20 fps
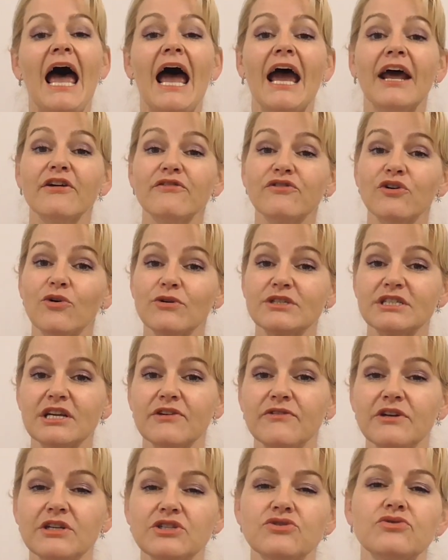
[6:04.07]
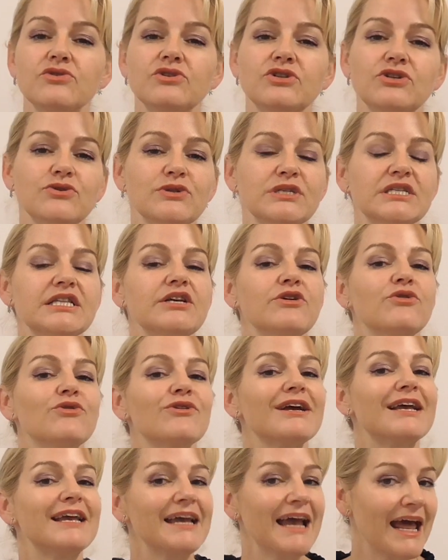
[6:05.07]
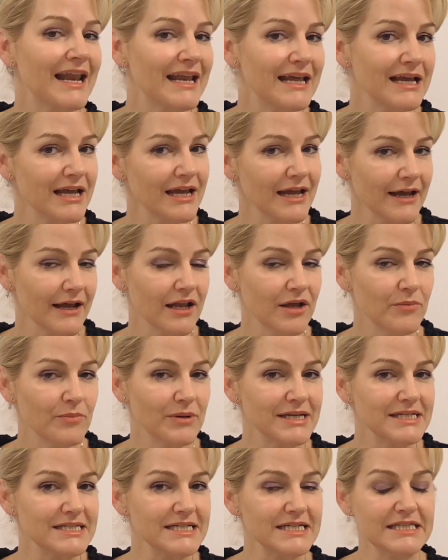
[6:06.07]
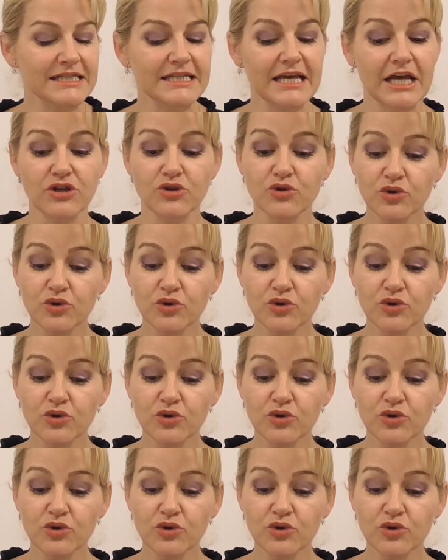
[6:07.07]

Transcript: And of course, I've introduced the organic element in there.